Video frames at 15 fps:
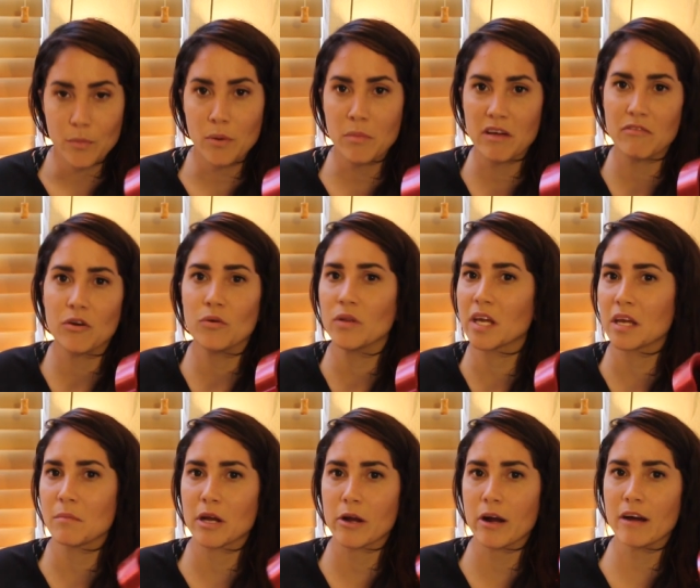put my phone like
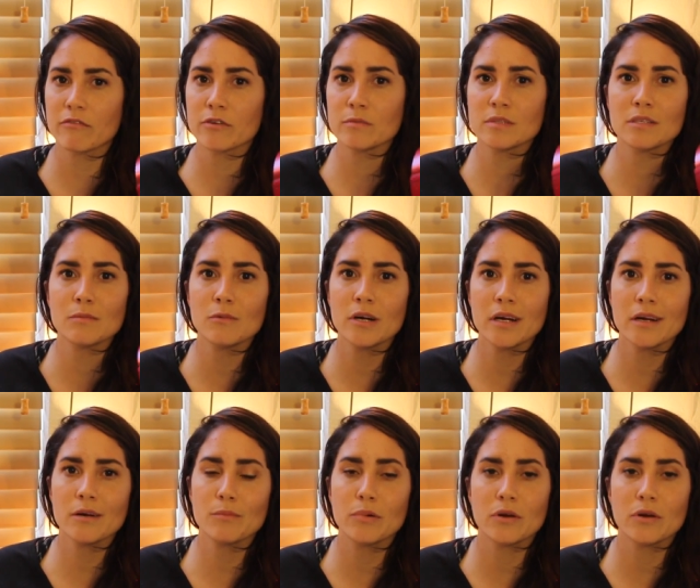in my craft room somewhere,